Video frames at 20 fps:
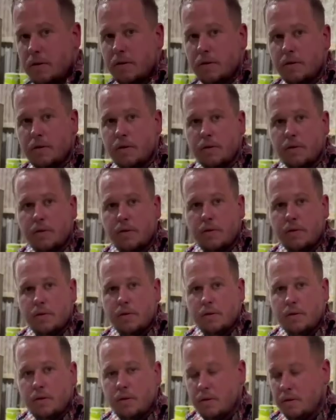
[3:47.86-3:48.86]
you want to explain
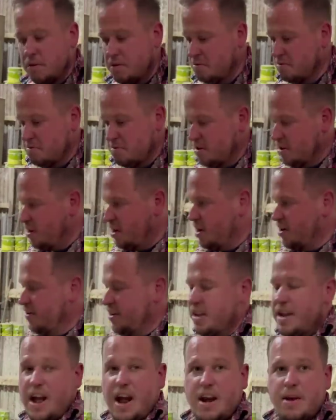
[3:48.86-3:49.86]
more of what you've done? I don't really
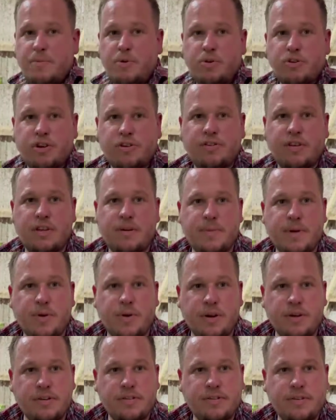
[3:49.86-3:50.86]
care anymore, Justin, to be quite
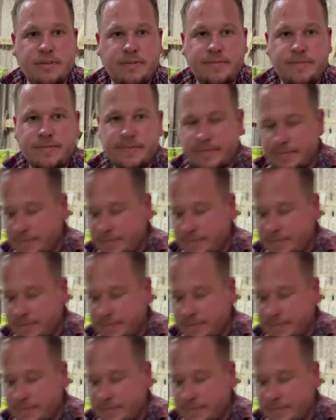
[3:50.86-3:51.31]
honest. Oh,